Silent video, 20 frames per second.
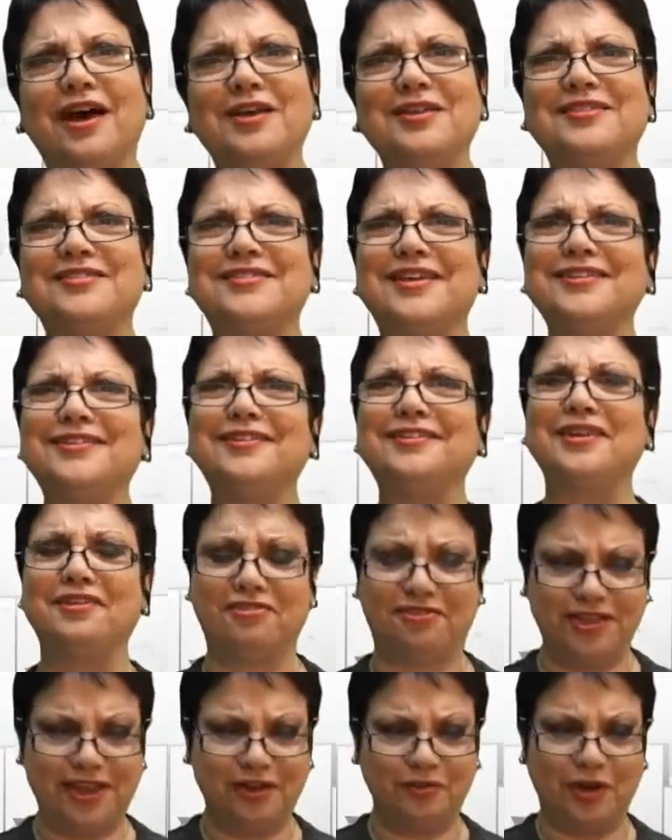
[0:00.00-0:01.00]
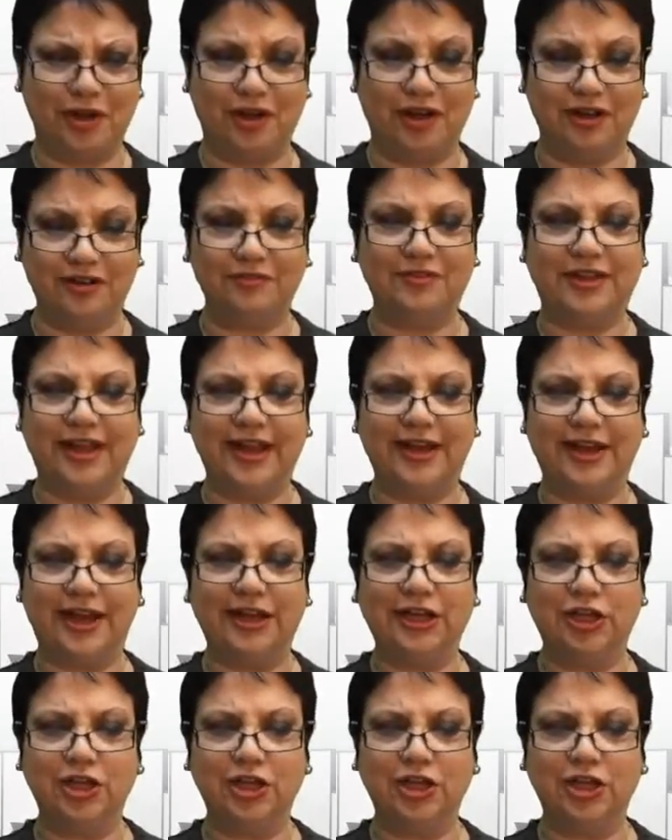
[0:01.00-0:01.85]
I suddenly think, well, Leila,